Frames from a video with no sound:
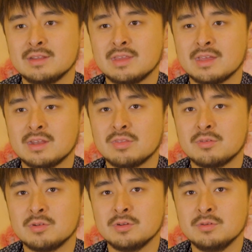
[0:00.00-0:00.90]
thinking it
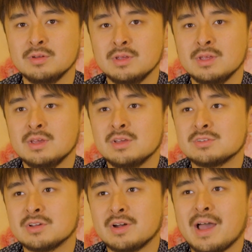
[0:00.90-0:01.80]
through.
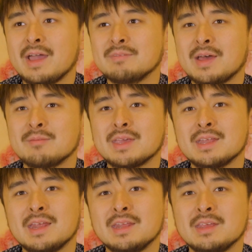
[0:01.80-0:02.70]
So I'm not
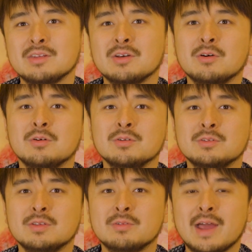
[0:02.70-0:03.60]
making any, you know,
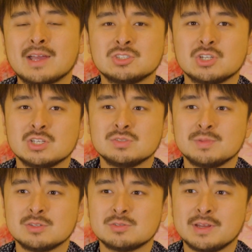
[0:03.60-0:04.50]
rash
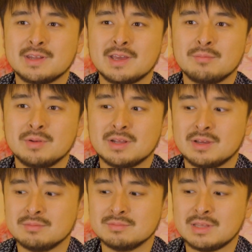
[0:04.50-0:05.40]
judgments right now, but
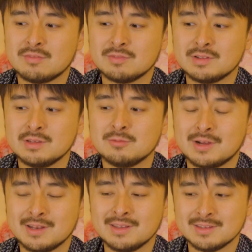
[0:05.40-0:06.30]
definitely
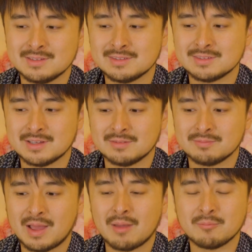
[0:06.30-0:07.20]
one is
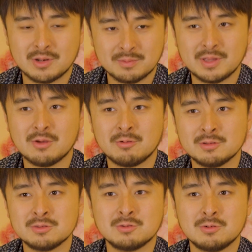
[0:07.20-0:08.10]
I'm going to be going
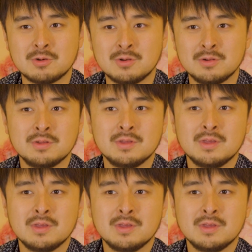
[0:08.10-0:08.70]
to school.